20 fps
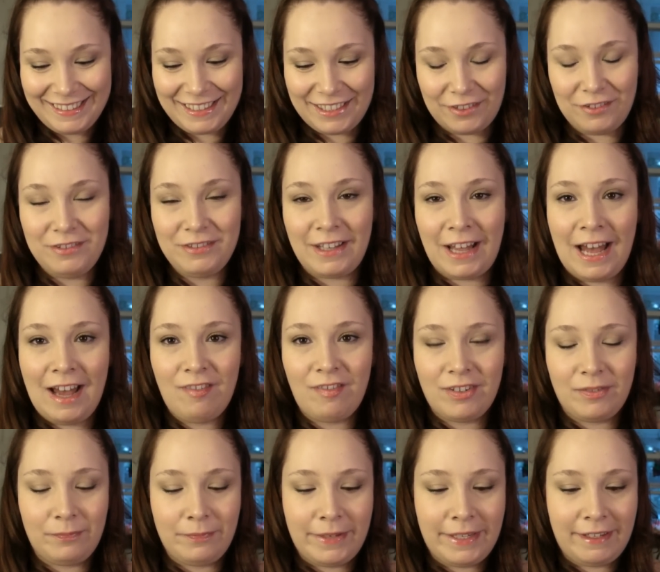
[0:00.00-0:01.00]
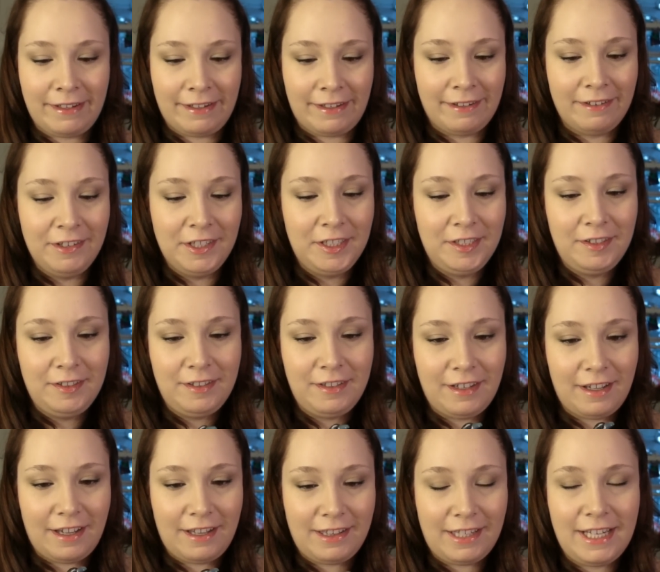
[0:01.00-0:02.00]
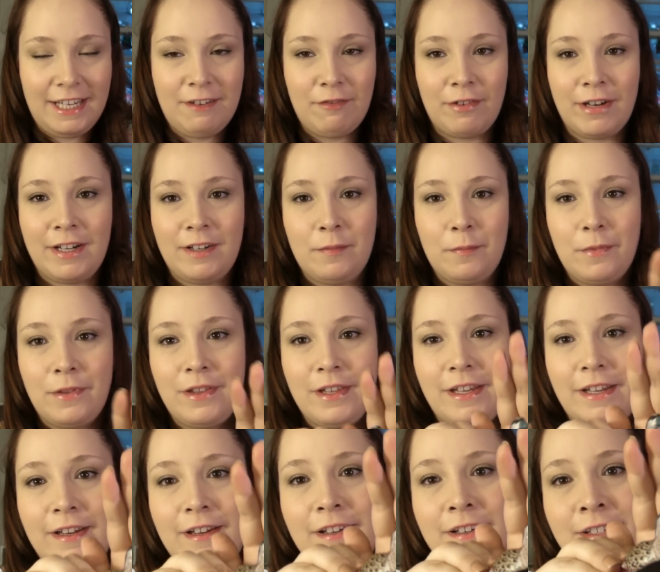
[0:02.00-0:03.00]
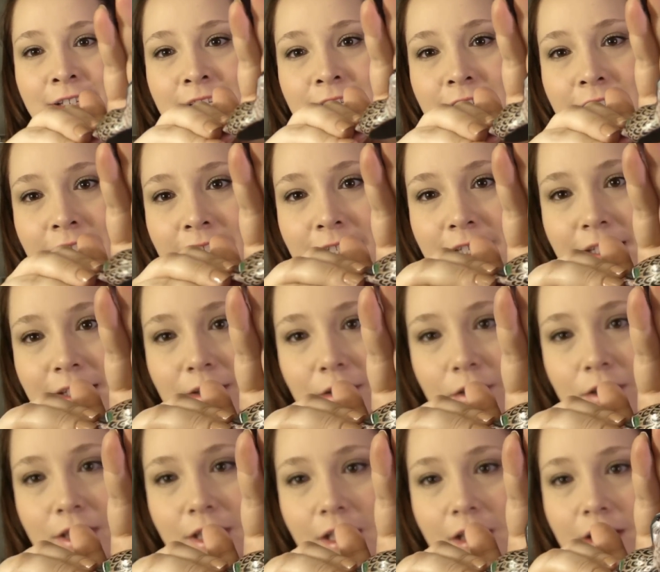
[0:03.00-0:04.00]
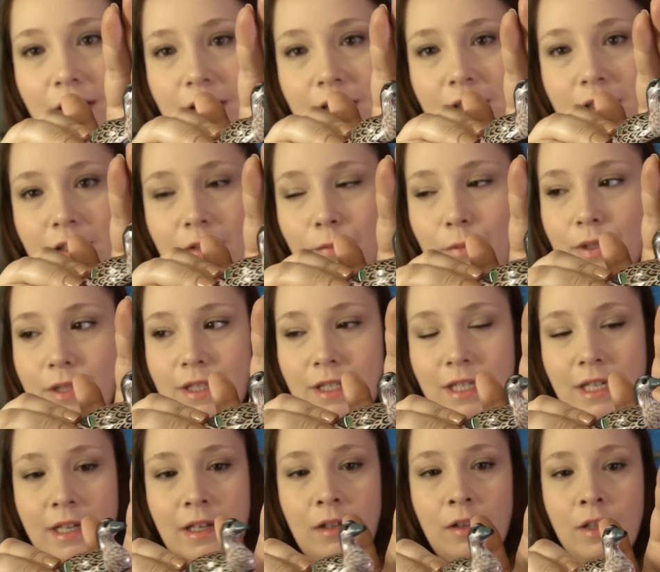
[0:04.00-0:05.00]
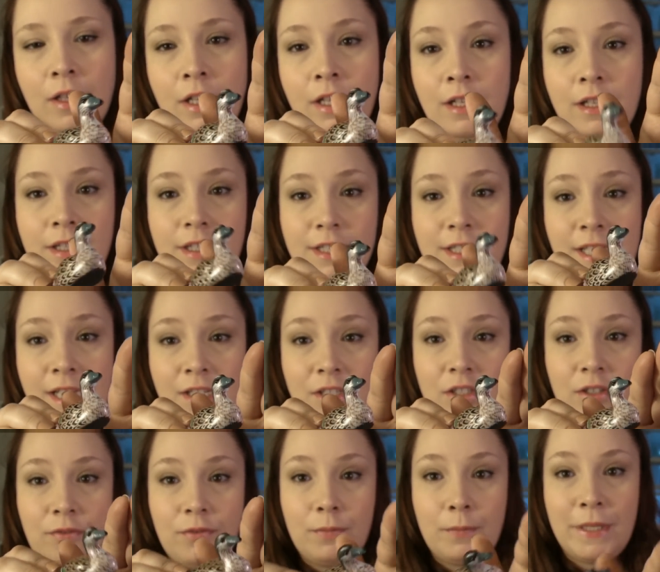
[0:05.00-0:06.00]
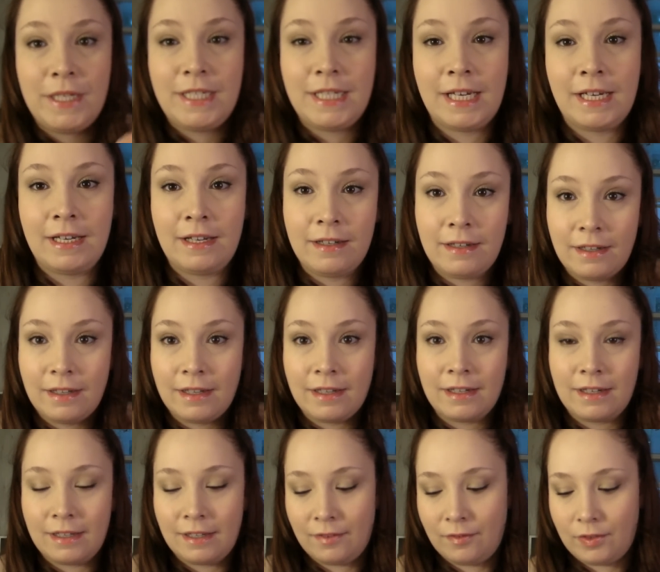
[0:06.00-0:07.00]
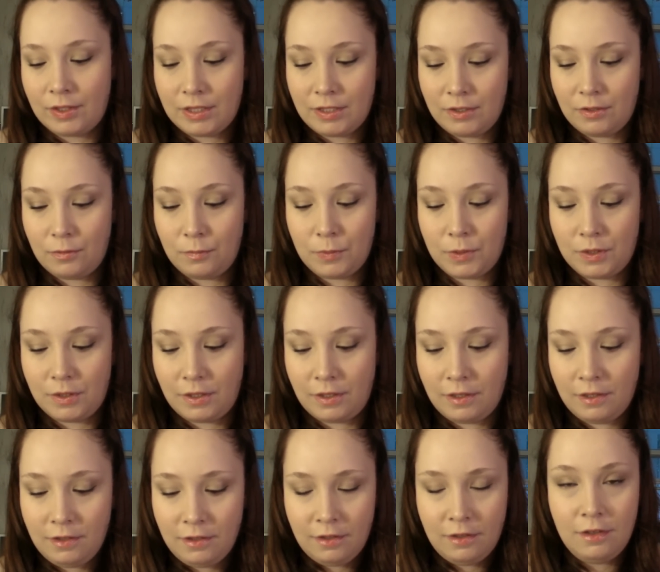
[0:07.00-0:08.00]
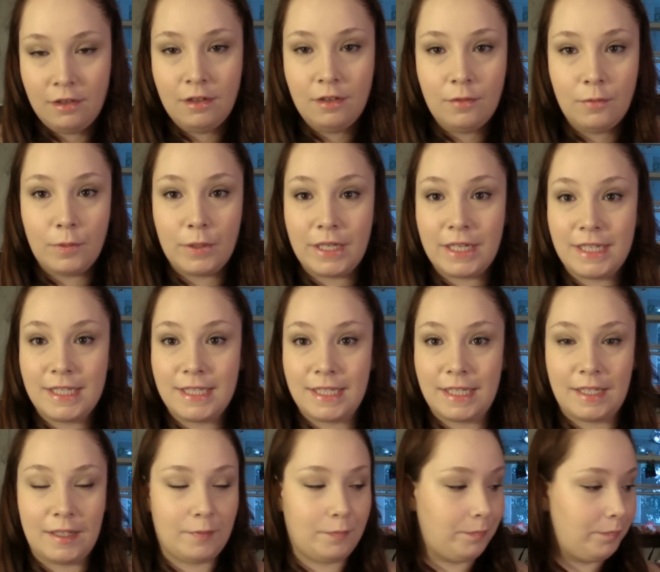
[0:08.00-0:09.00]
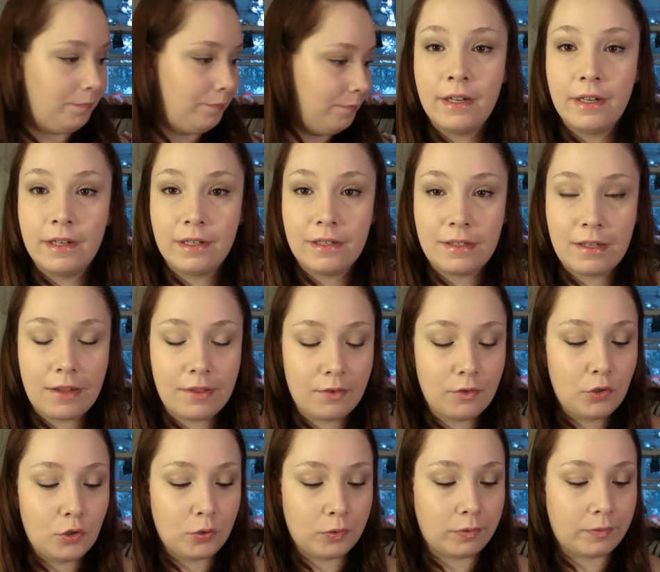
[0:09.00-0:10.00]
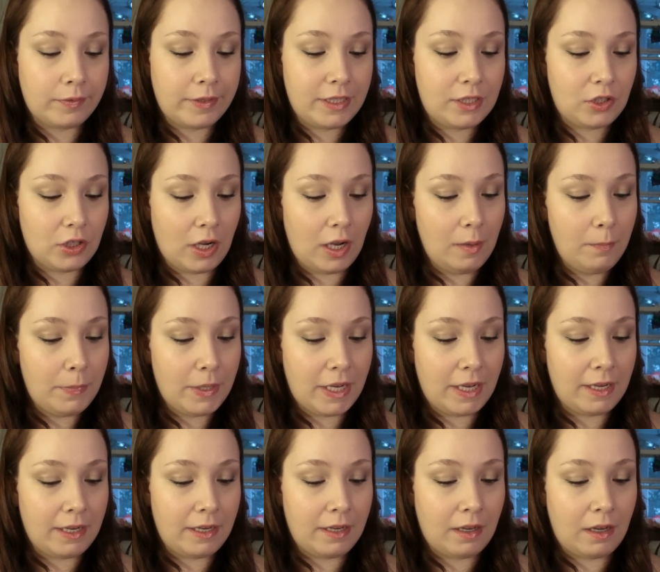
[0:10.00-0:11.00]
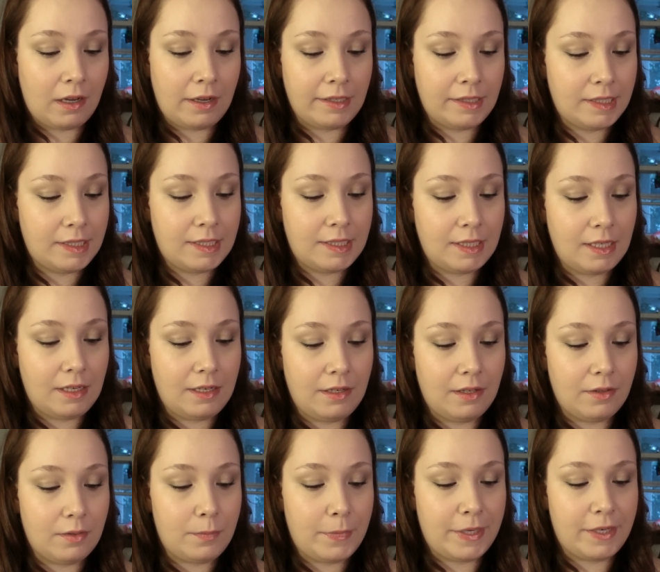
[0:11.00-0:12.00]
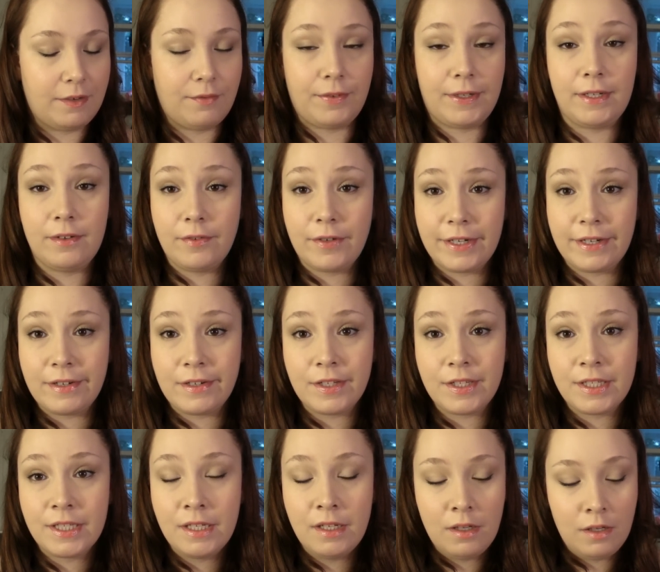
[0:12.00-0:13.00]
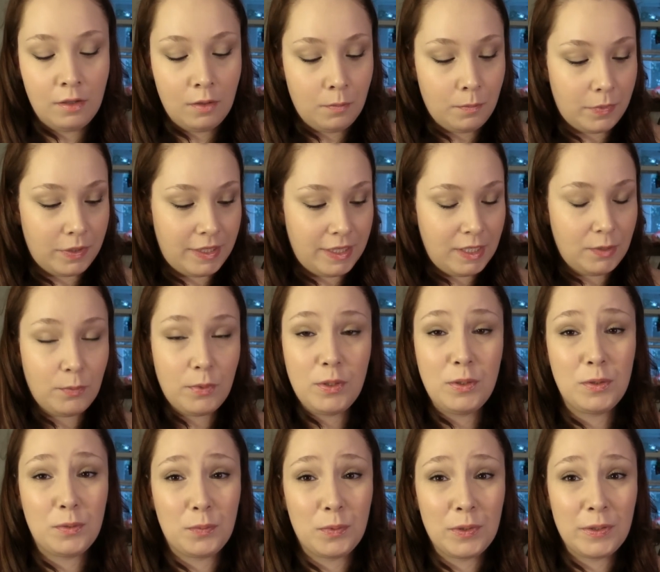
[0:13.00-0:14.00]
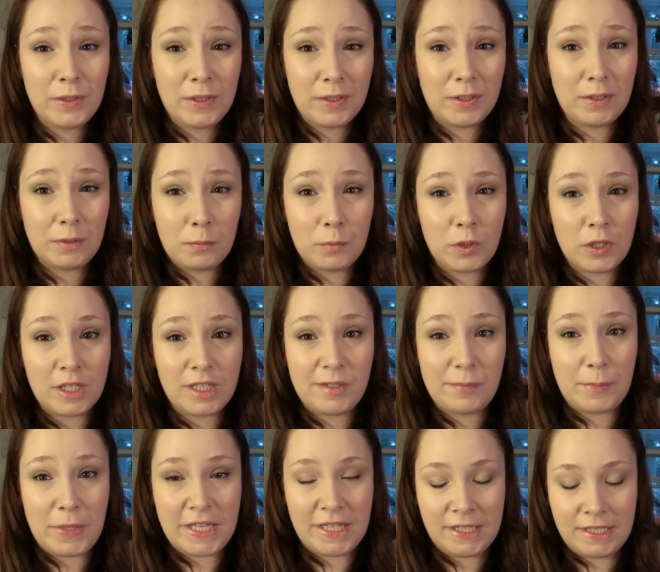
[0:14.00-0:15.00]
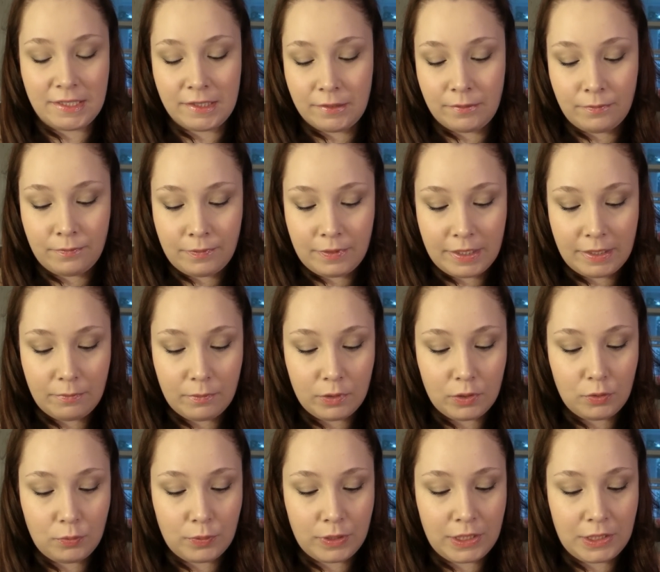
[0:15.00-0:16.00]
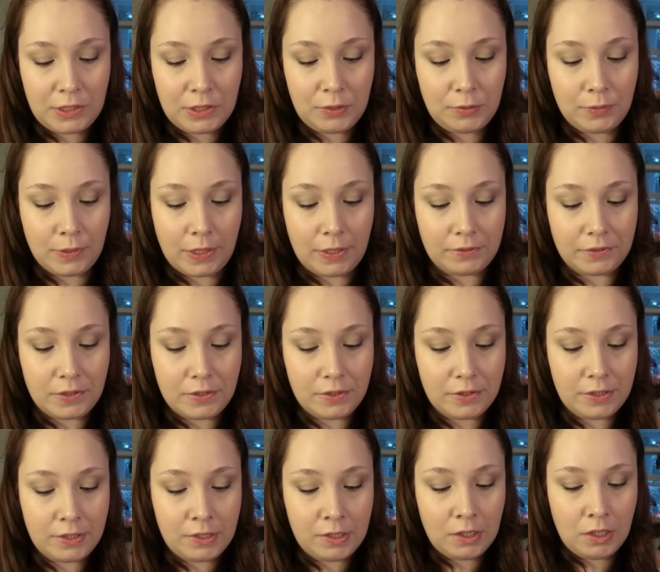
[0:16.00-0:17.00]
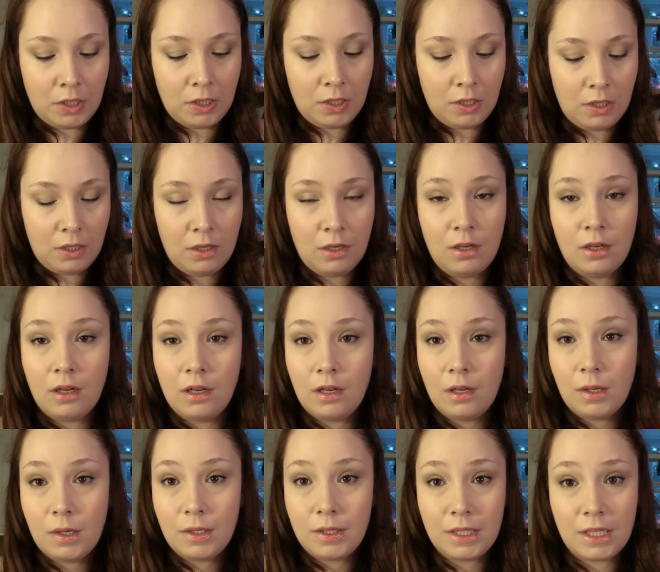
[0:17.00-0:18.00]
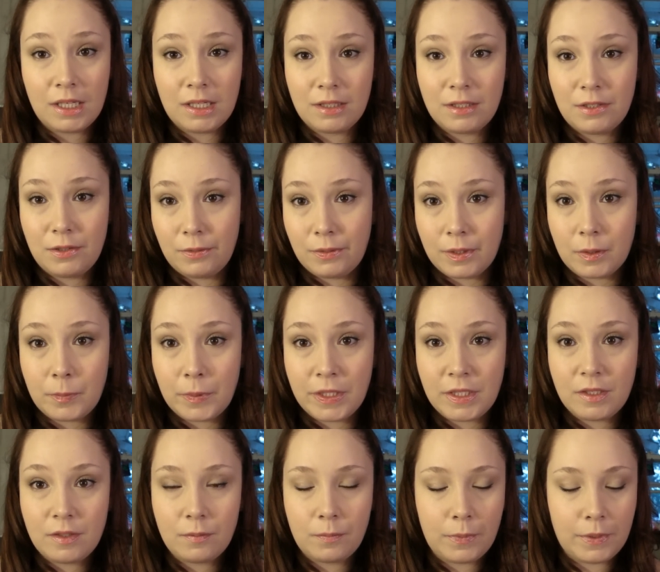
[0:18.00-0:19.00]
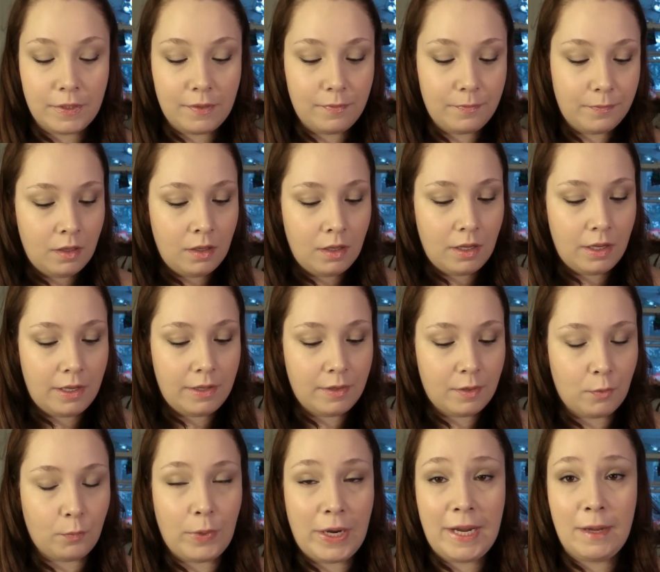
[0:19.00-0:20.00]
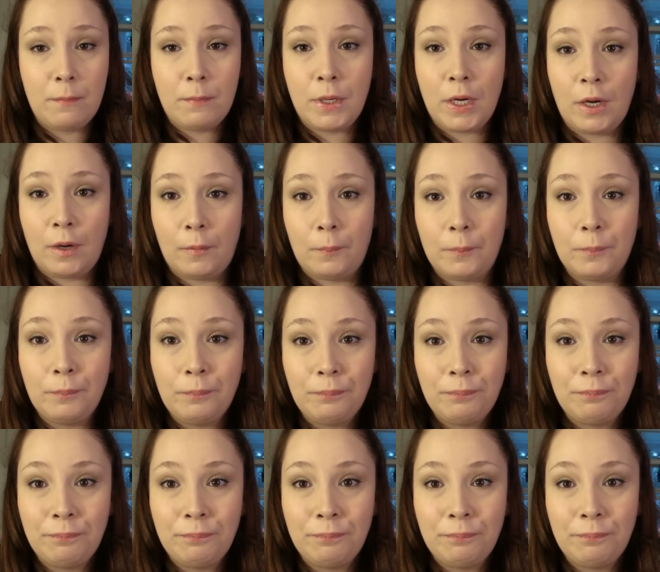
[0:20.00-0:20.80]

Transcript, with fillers: Don't laugh at me. I like random things. This little duck with the owl. This is actually for my dad. I gotta give this to him tonight when I see him. In another jewelry shop, I got another pair of earrings but these ones were a little more expensive. They were $22. Not too expensive, but... And they're wampum.